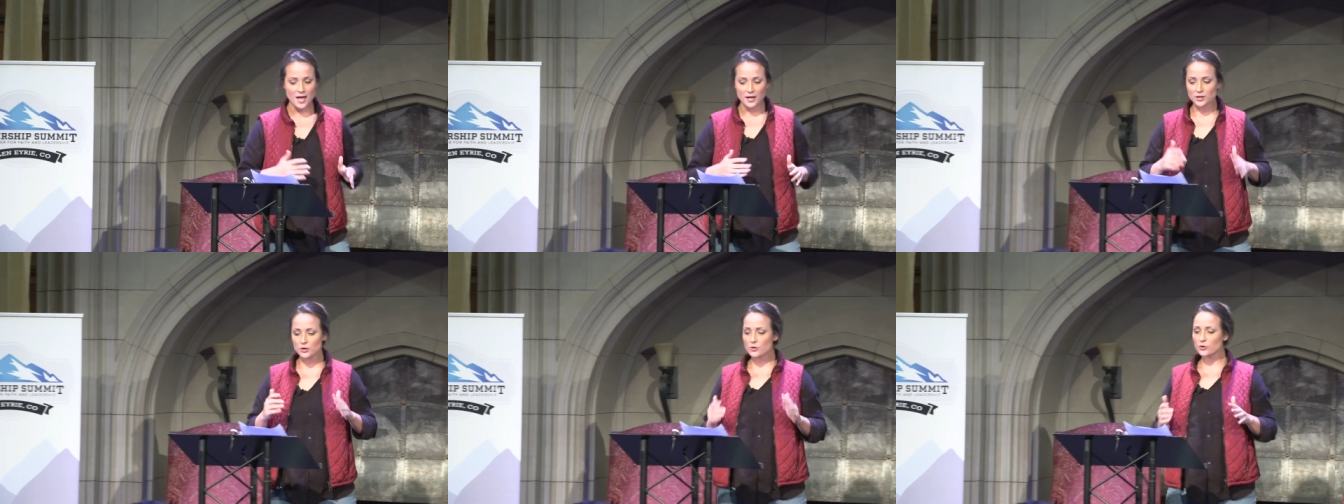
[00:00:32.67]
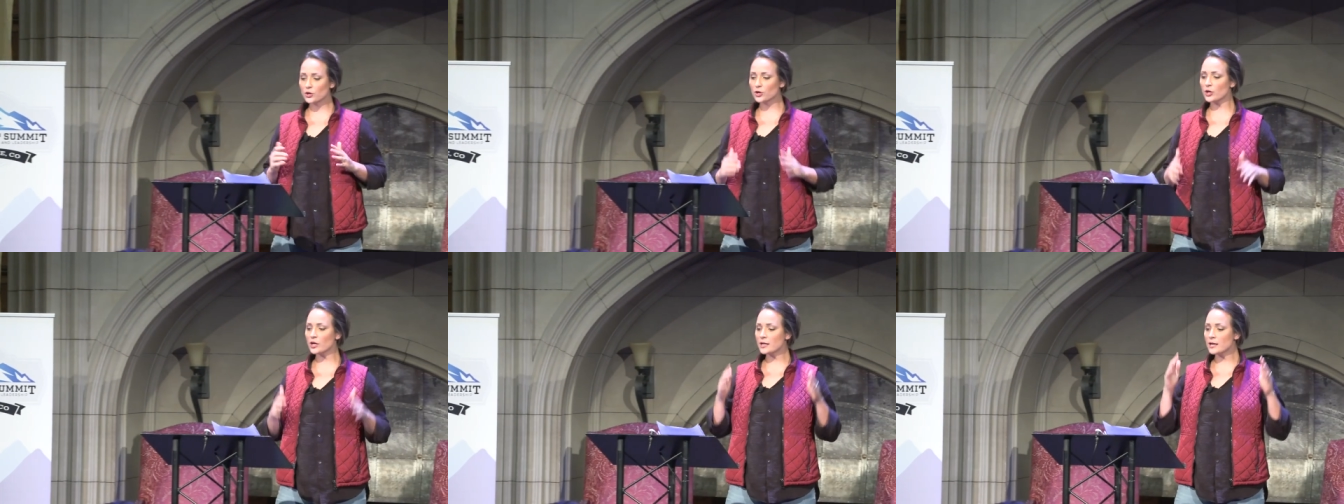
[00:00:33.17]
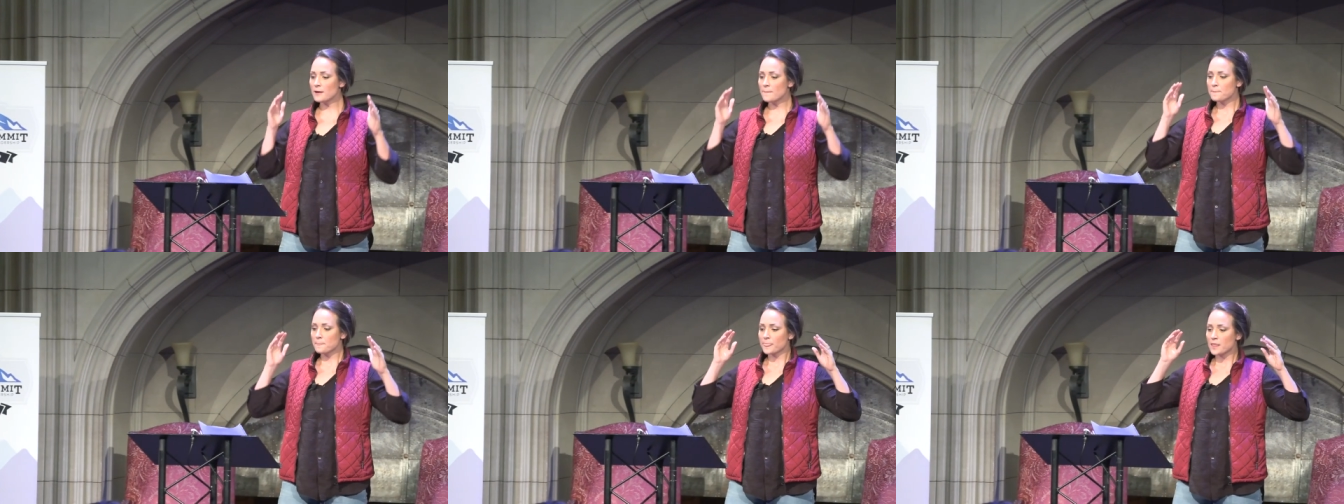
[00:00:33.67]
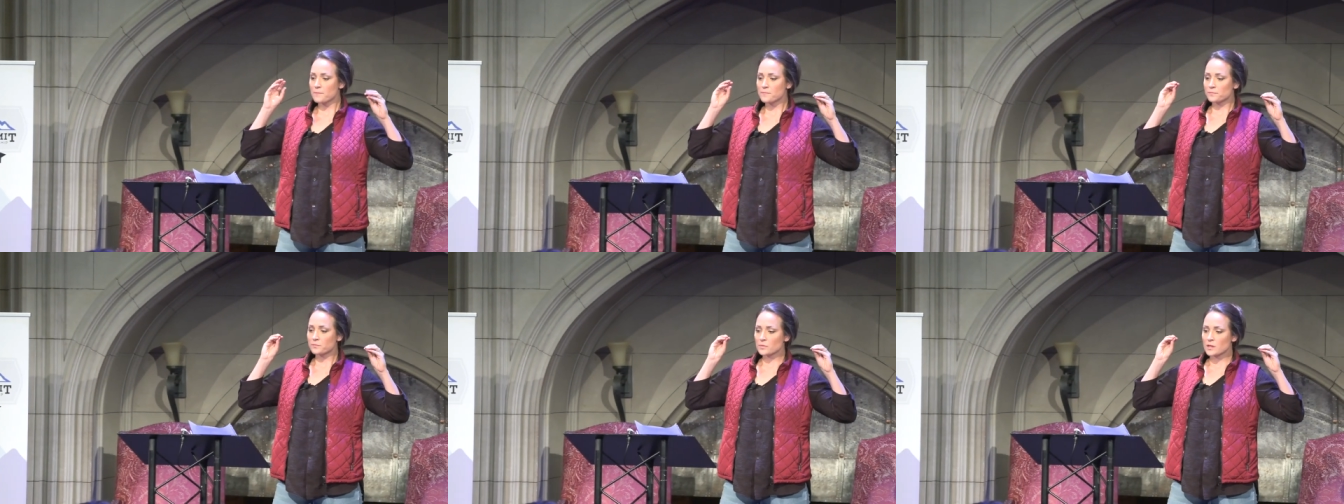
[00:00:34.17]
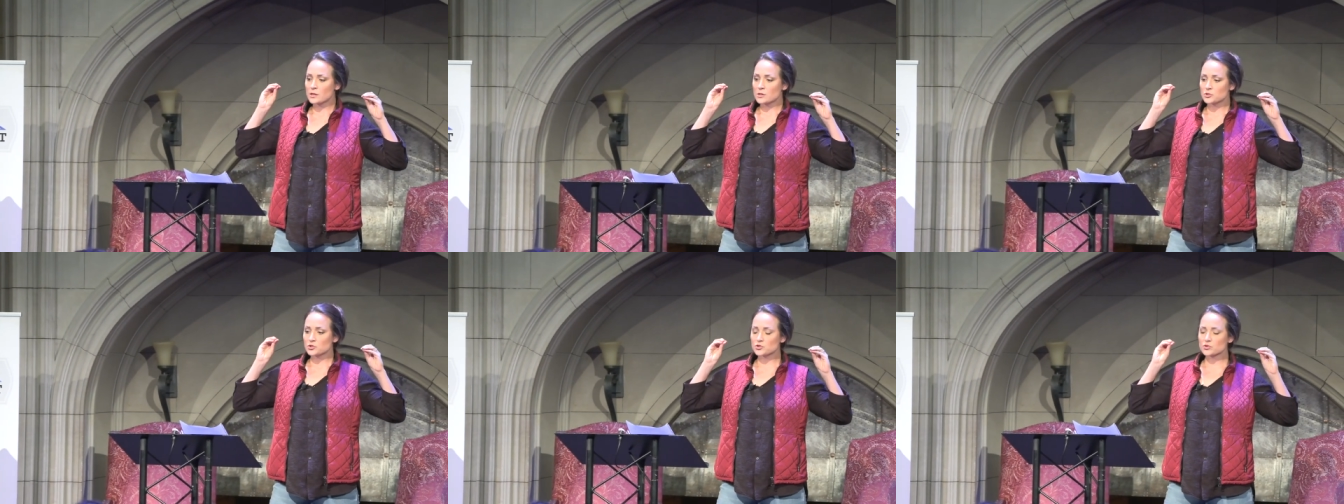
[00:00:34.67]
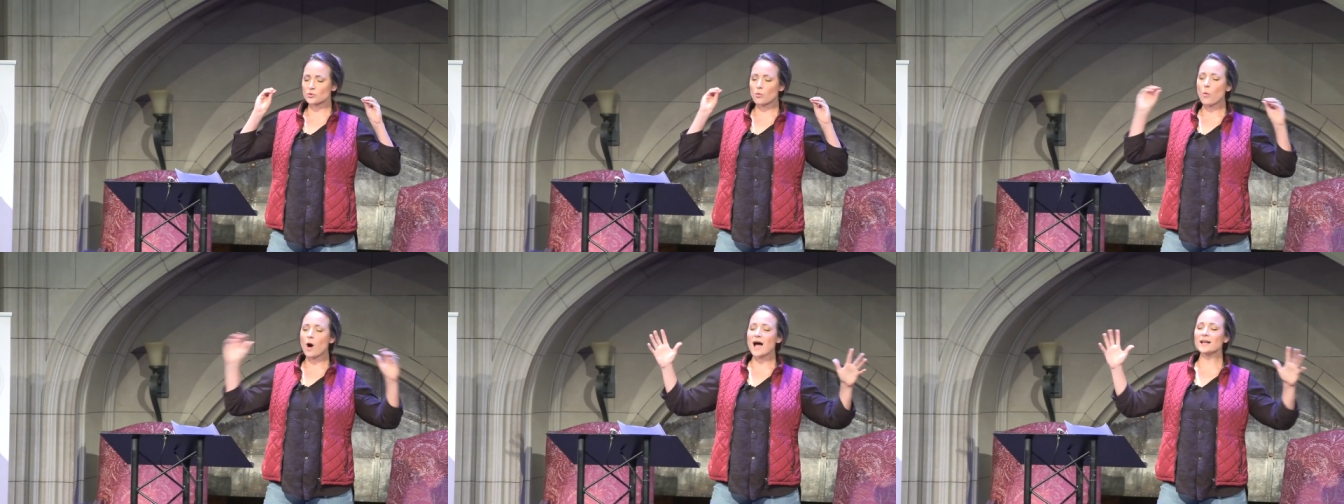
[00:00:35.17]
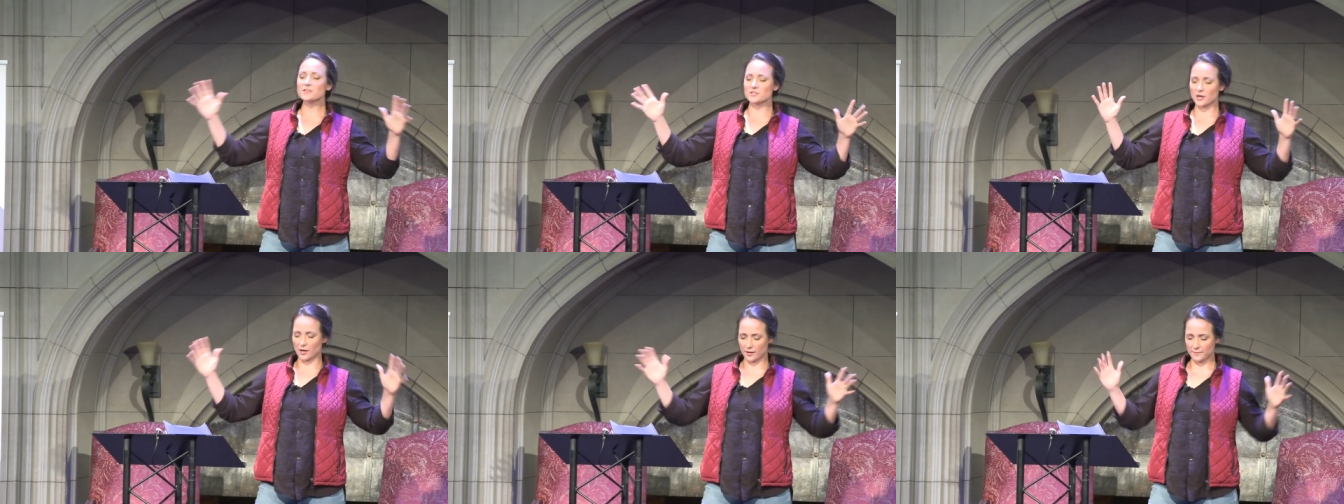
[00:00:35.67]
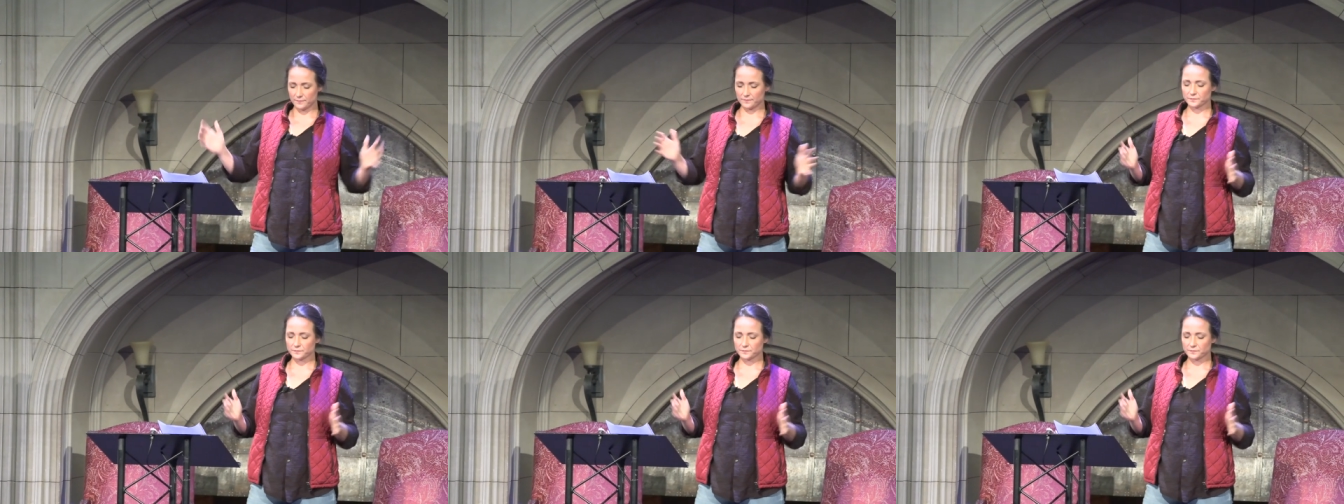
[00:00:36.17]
You could squander